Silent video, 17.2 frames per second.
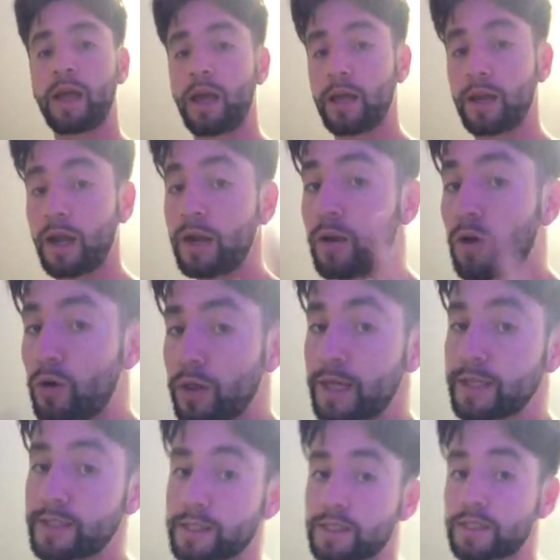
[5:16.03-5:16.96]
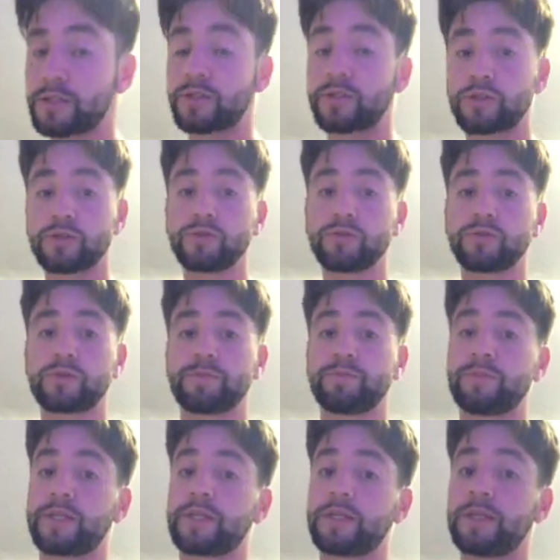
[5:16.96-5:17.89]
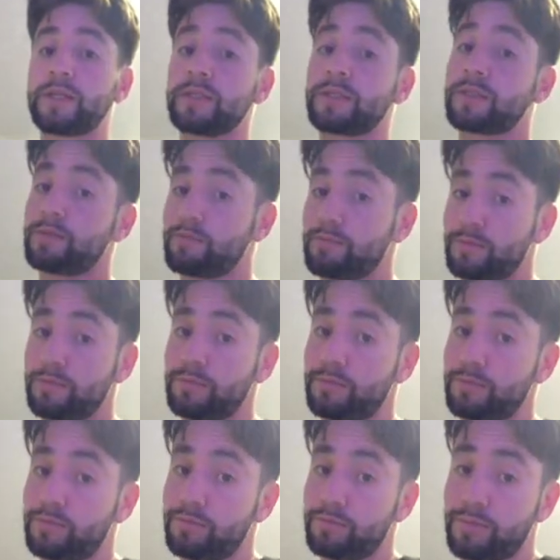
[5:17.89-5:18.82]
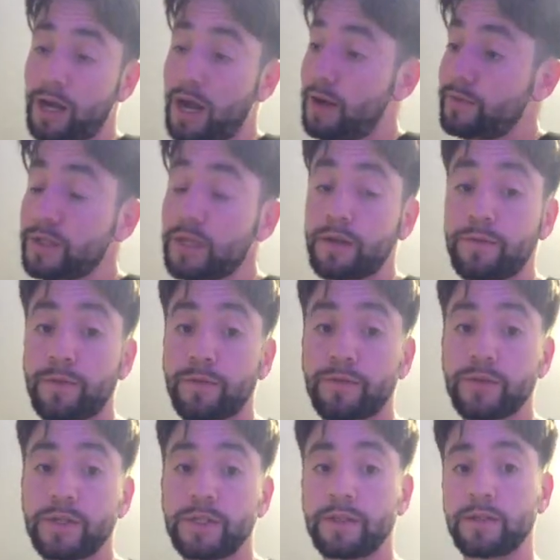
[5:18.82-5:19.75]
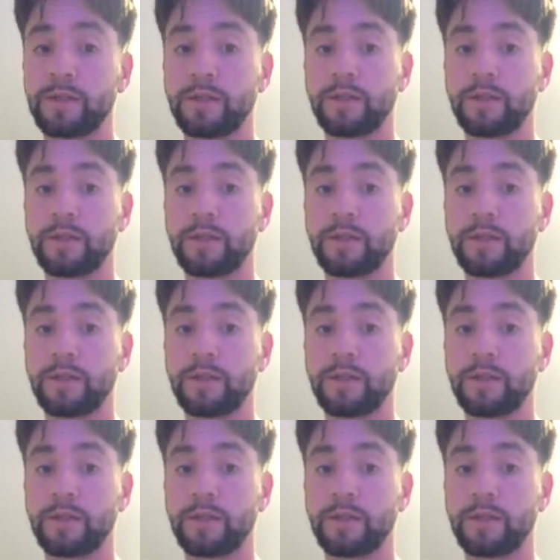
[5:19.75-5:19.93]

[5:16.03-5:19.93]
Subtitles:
And I know that's the truth because I've done it for free.